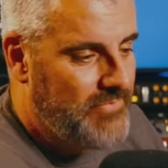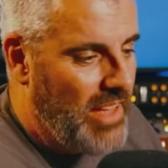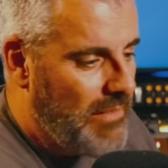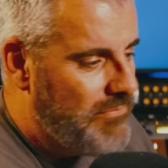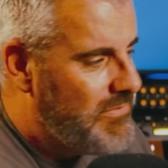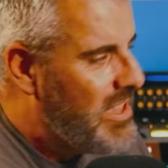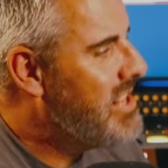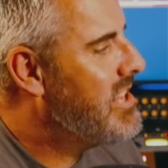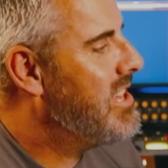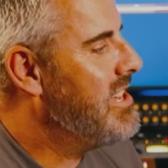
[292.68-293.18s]
I
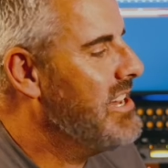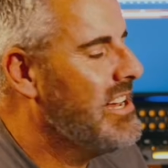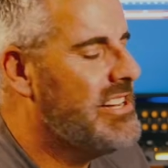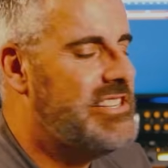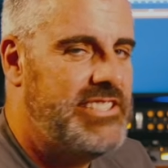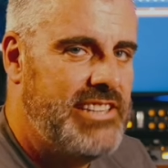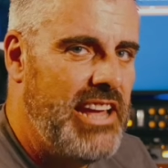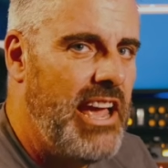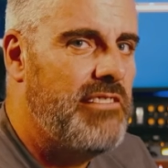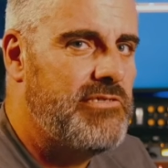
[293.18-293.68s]
think
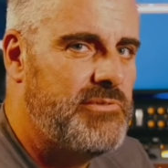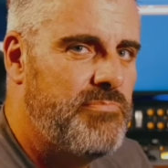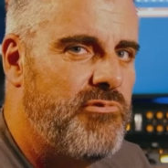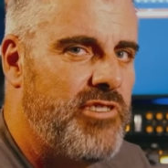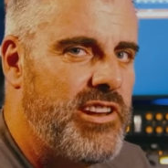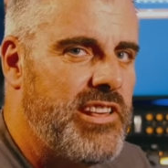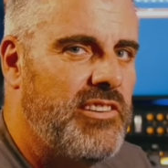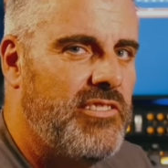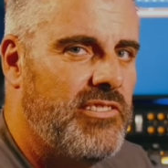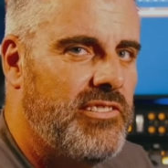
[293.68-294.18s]
it sounds
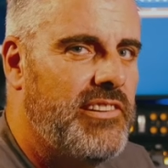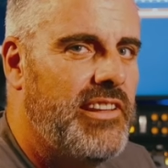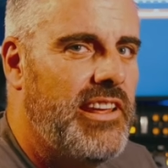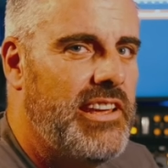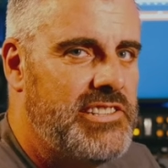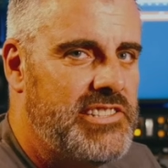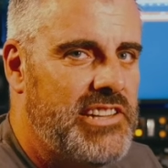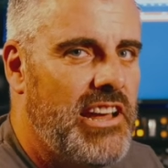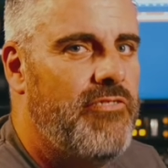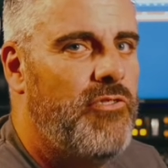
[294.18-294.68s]
pretty good.
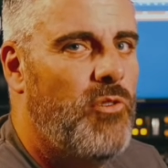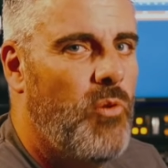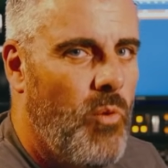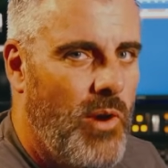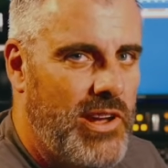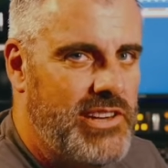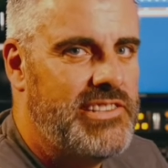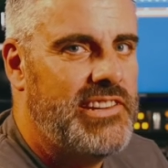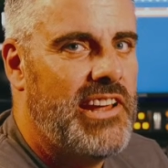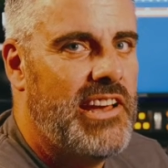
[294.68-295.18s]
Their stuff
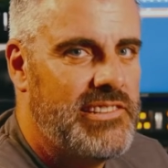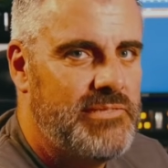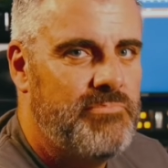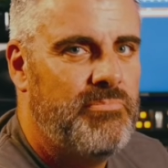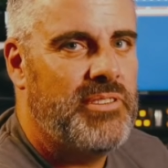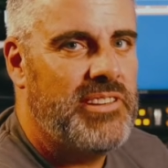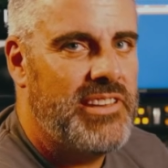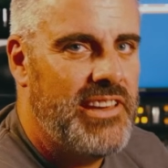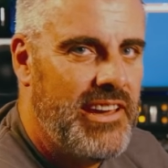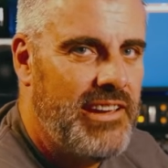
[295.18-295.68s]
always does.
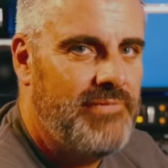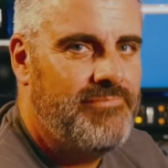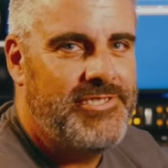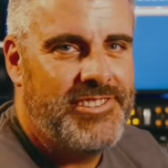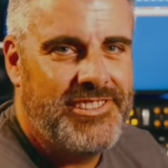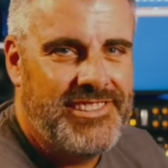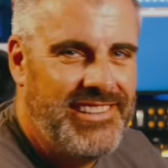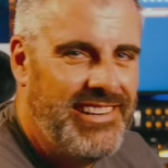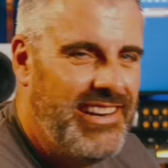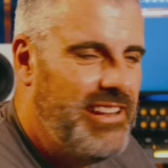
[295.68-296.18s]
But yeah,
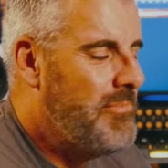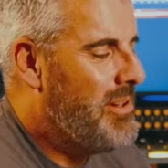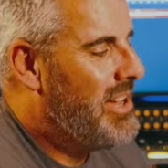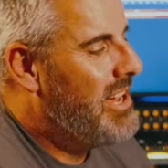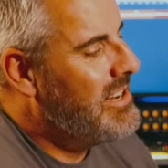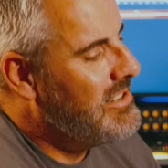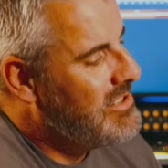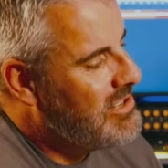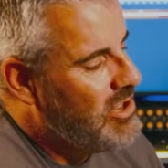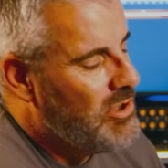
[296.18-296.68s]
just
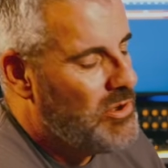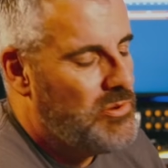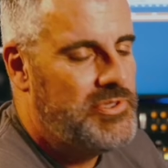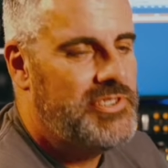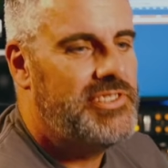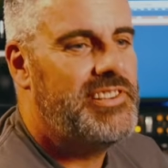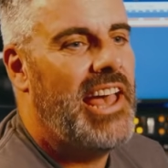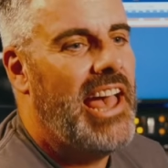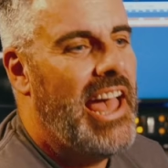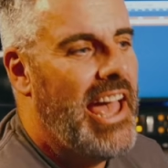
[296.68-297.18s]
limited
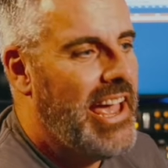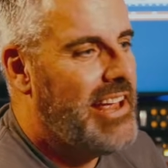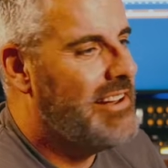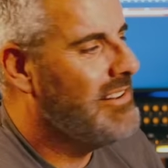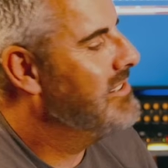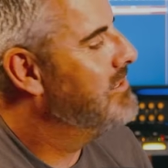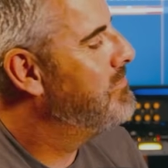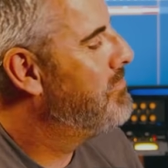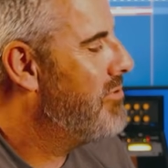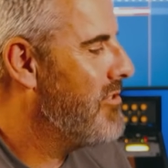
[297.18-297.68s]
use
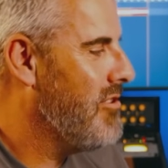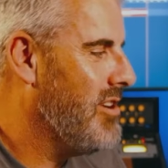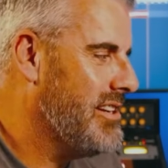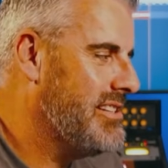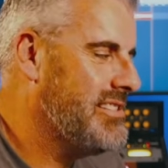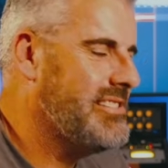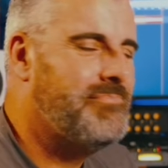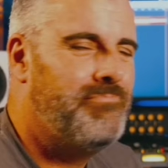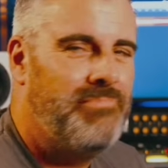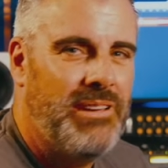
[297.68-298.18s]
and
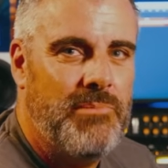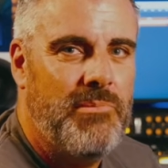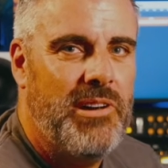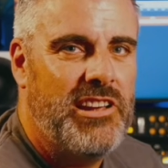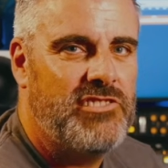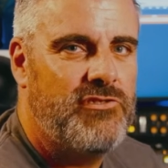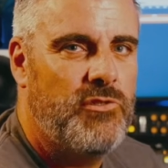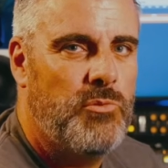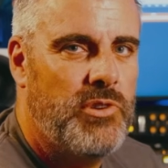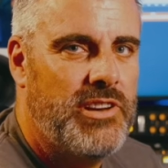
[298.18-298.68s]
price a bit
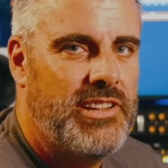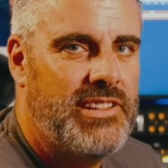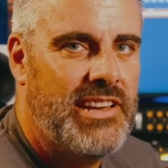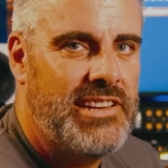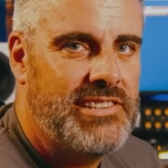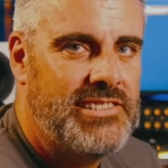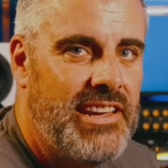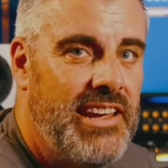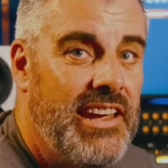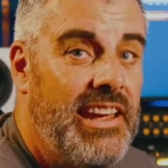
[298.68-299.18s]
much for what it
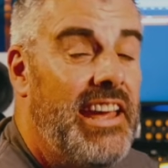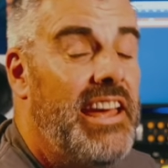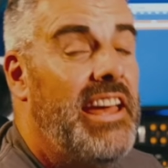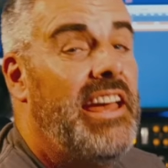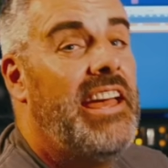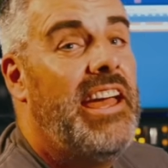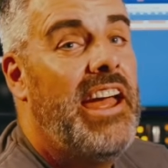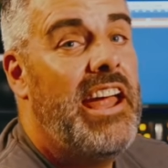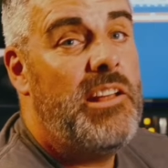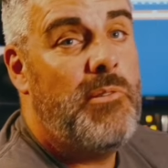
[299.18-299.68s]
does.
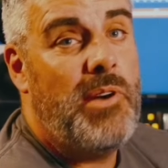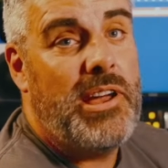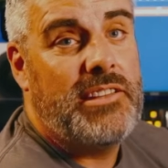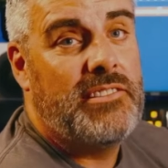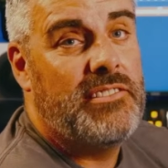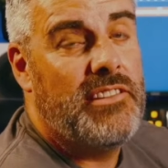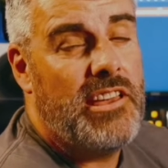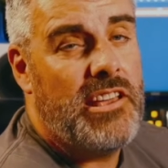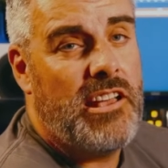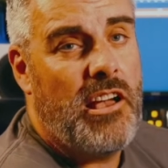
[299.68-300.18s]
Anyway,
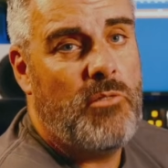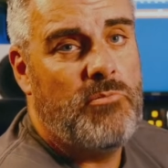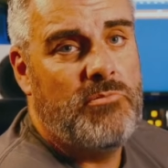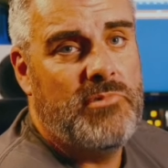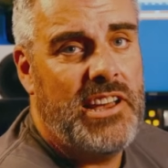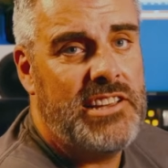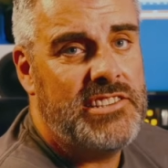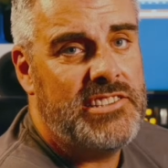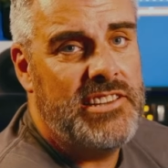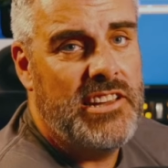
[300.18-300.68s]
there you go.
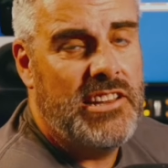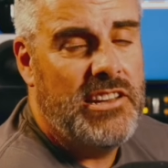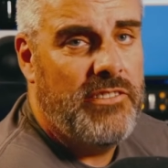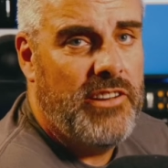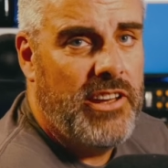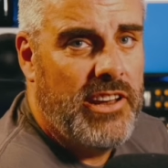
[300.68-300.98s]
That's the end.